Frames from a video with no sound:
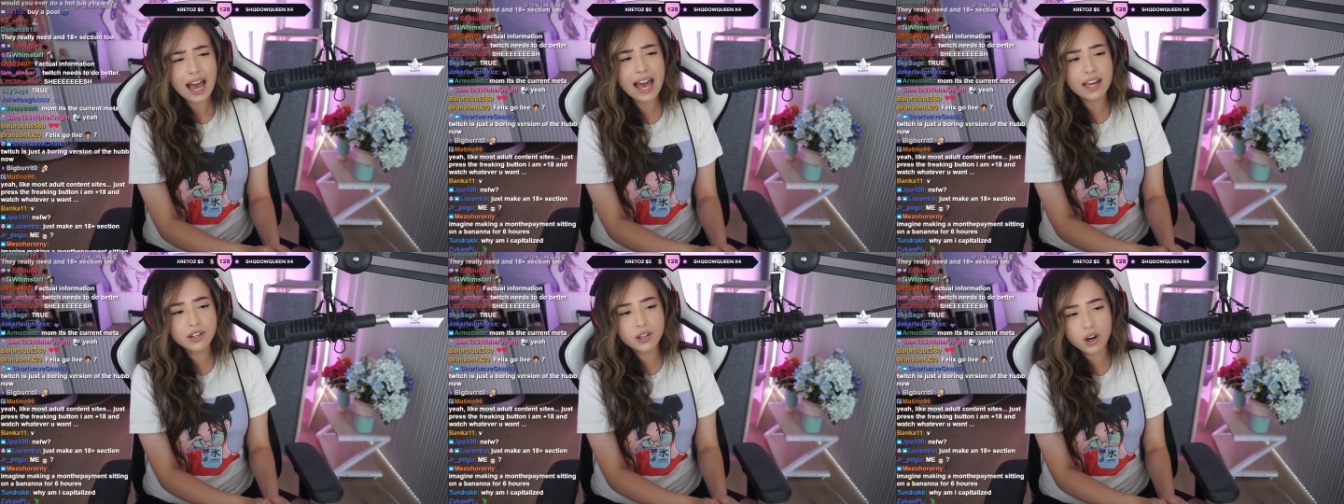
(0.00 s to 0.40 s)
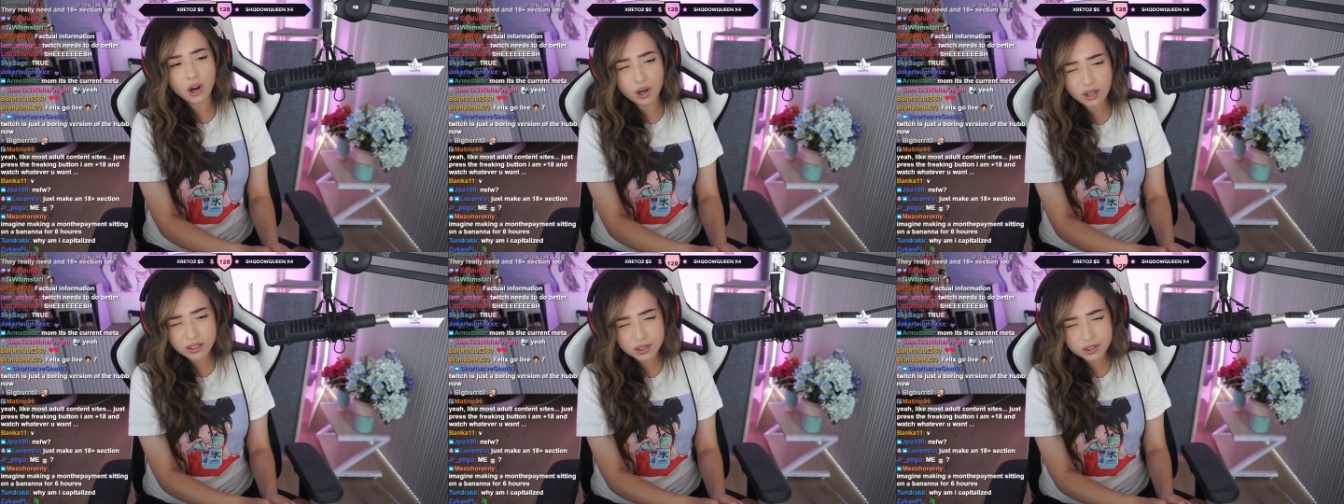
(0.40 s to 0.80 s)
And
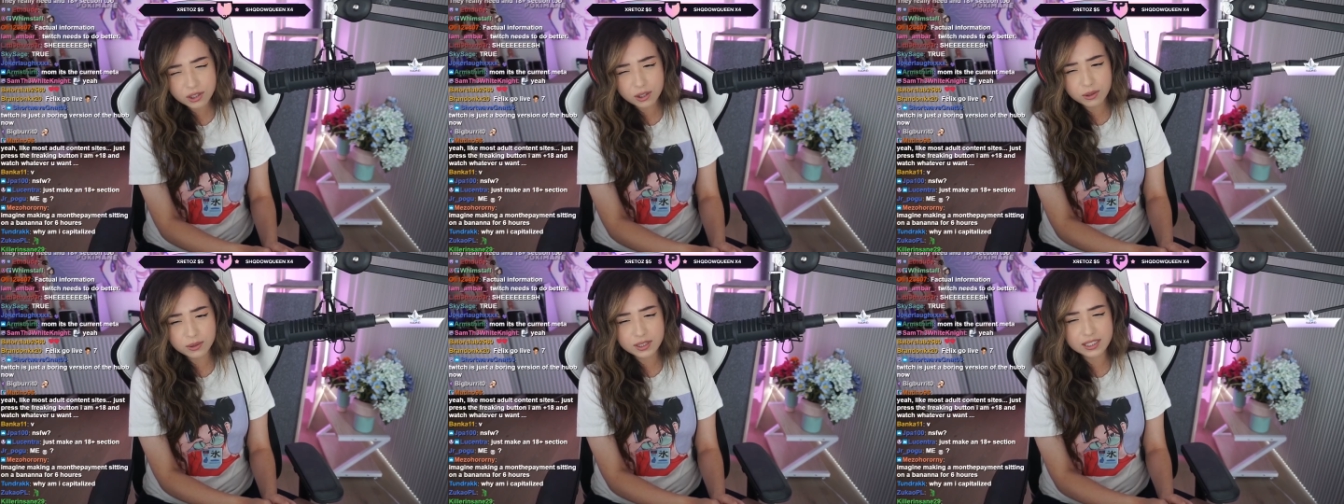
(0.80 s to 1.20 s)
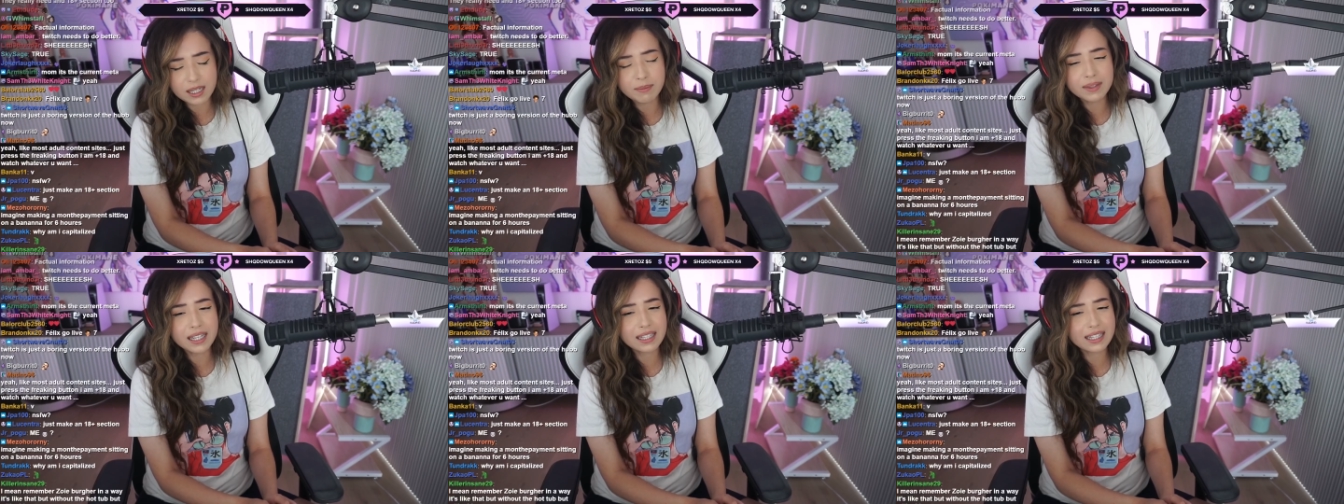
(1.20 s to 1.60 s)
also
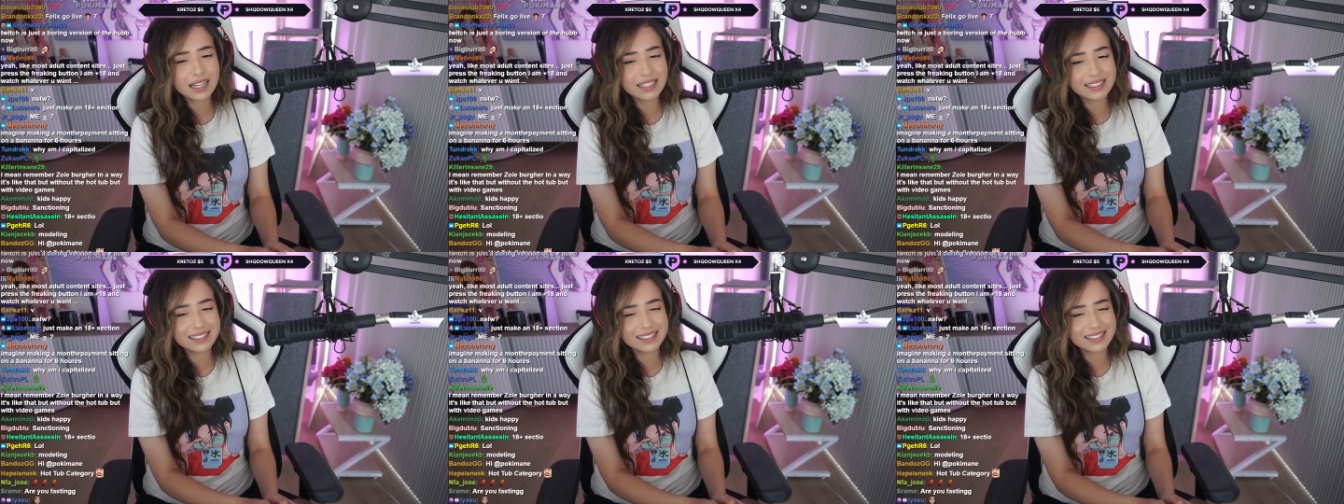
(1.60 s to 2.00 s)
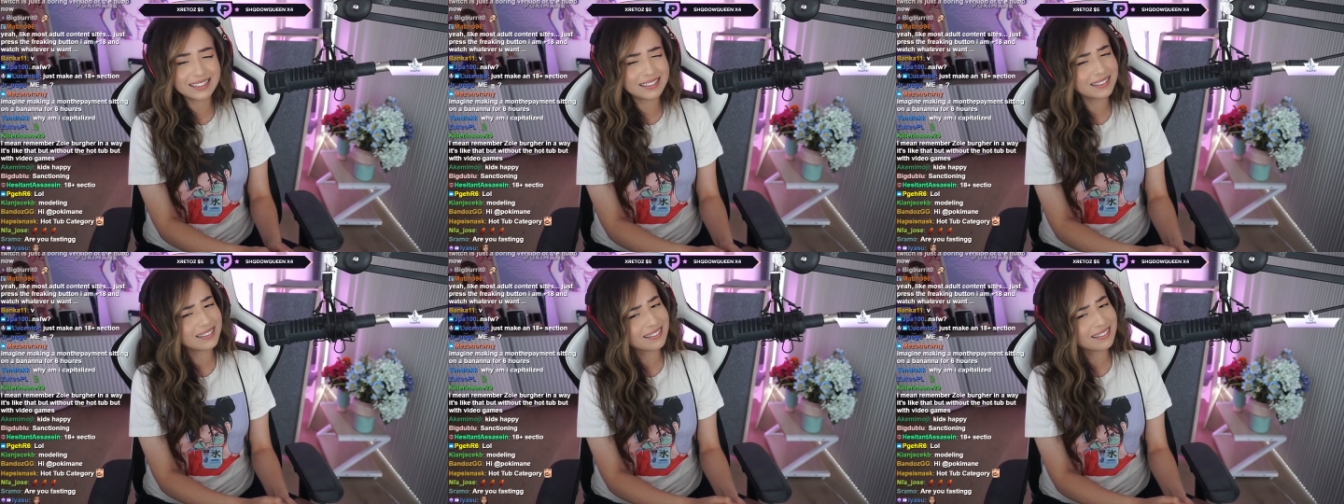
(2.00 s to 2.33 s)
something that is